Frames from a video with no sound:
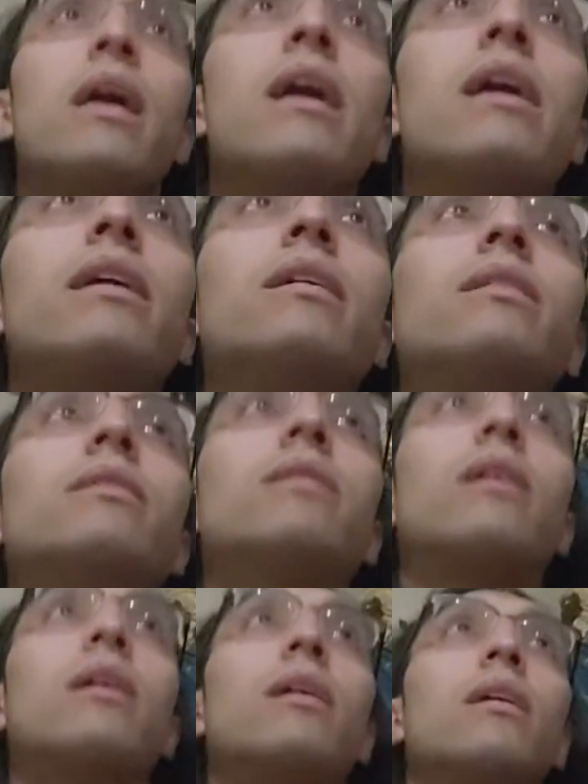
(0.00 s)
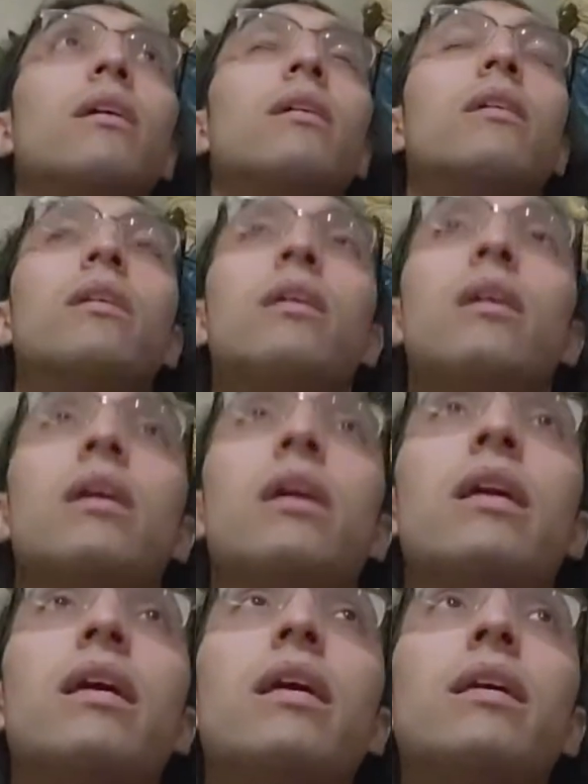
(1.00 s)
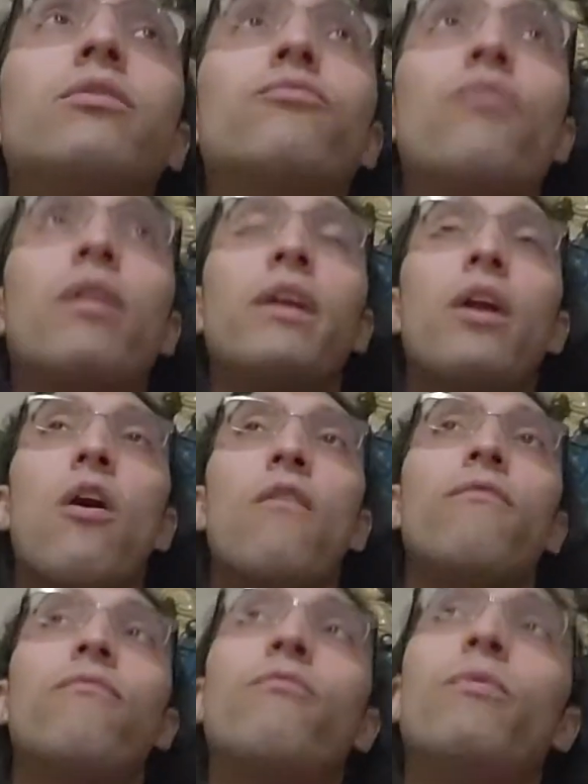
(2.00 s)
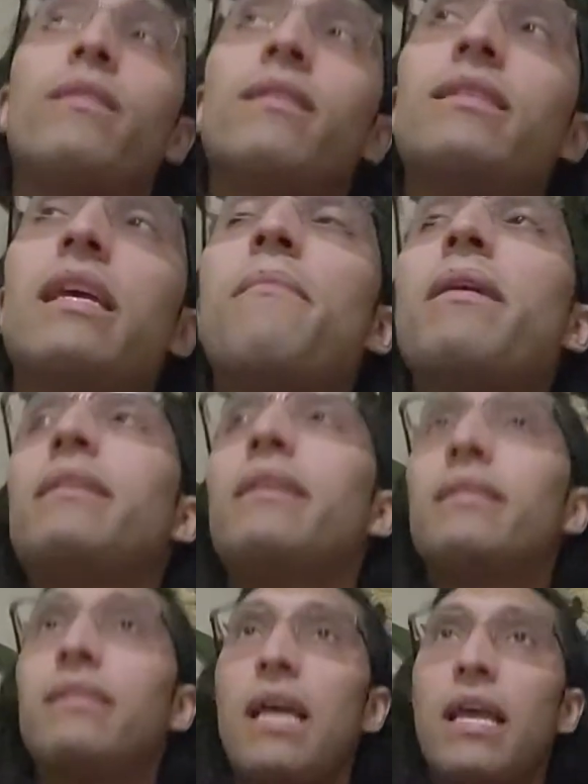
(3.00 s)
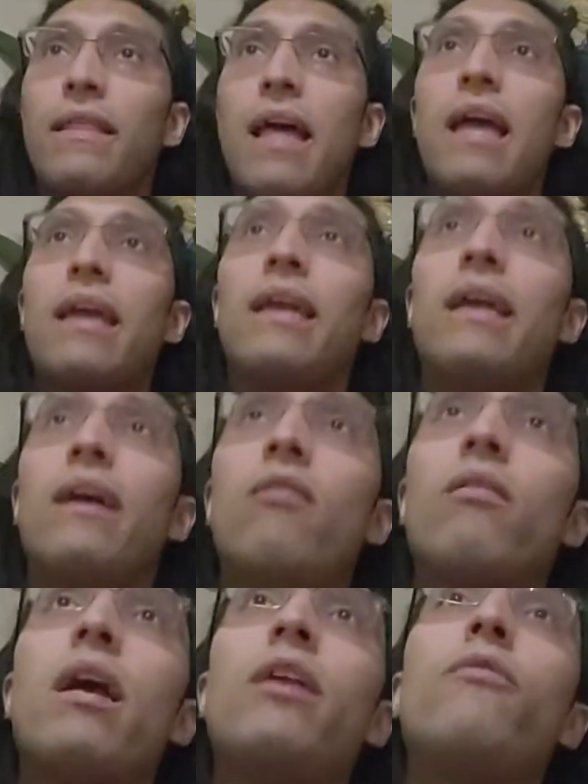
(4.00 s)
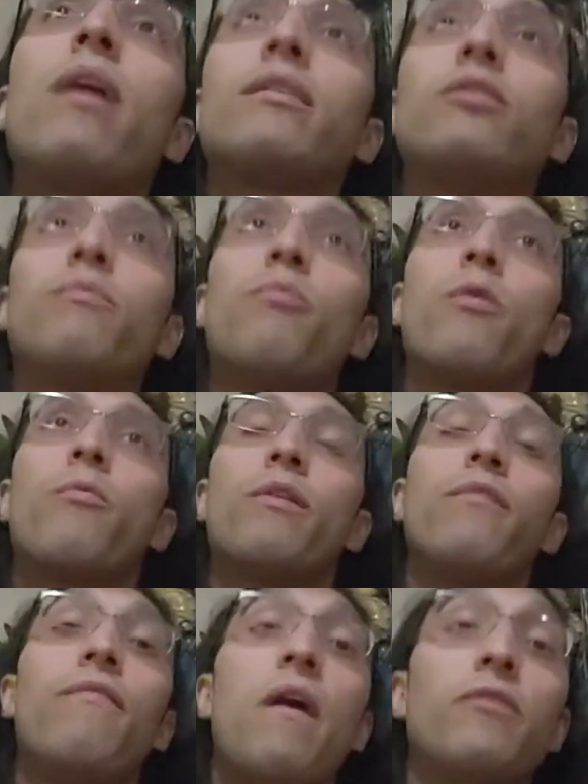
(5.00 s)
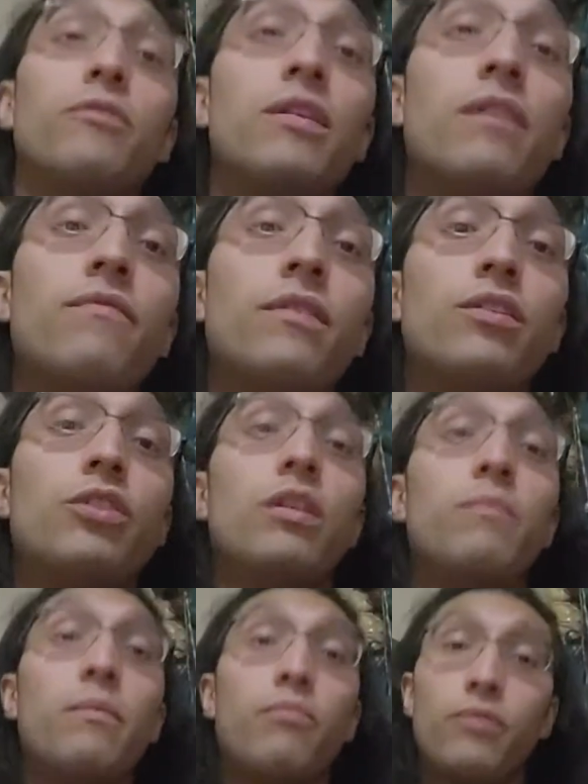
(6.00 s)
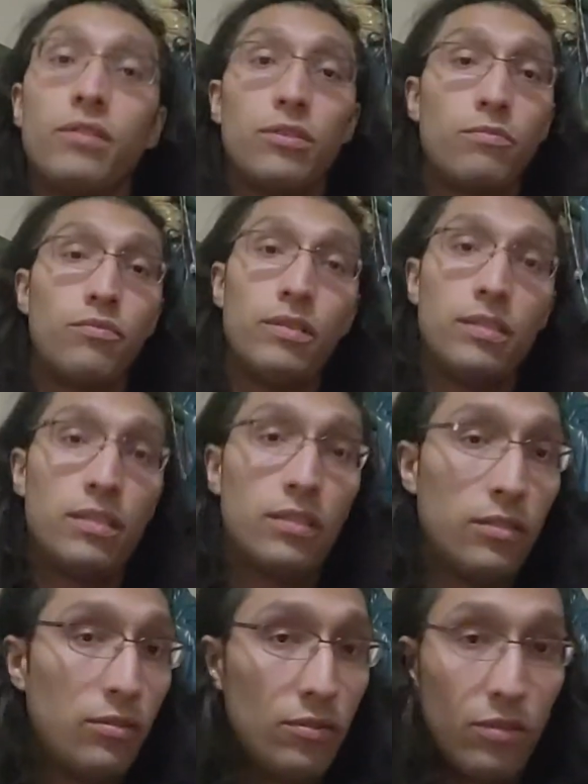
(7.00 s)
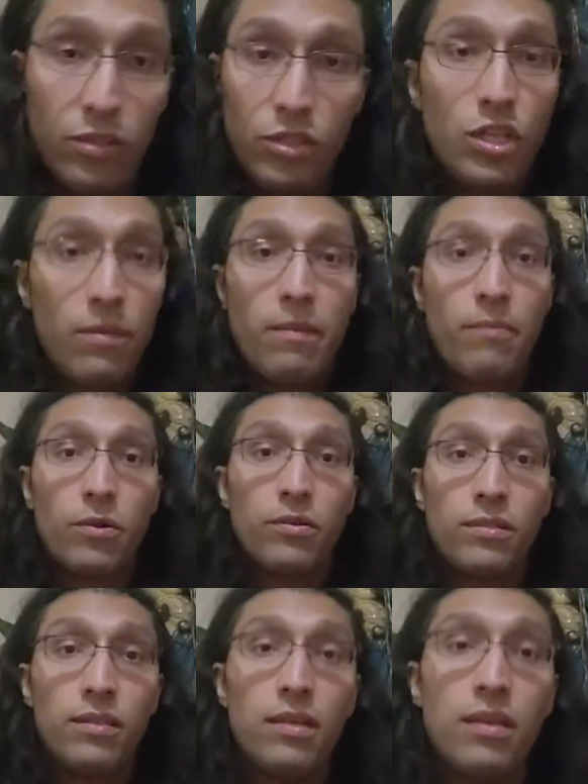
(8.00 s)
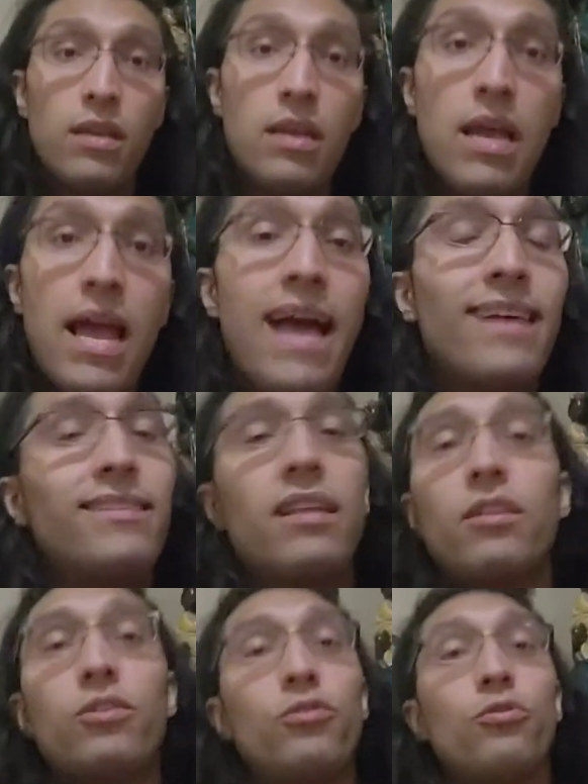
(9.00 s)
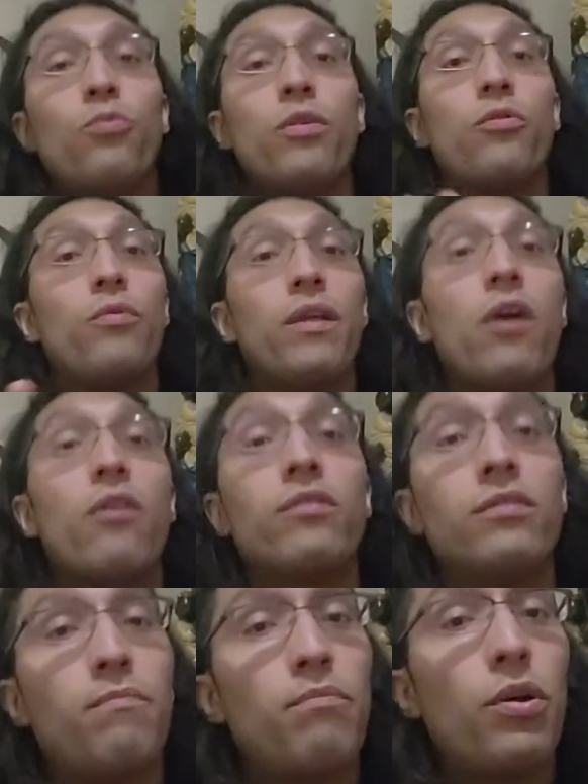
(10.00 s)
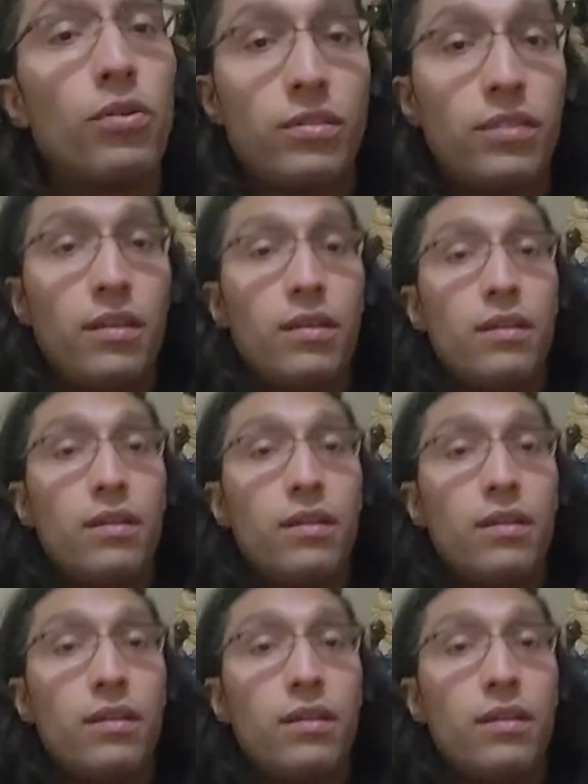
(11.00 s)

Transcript: is running off with the same idea, saying that, okay, you got to the point where you found yourself a legitimate priest or priestess or a legitimate person. It has nothing to do with who they are as a person.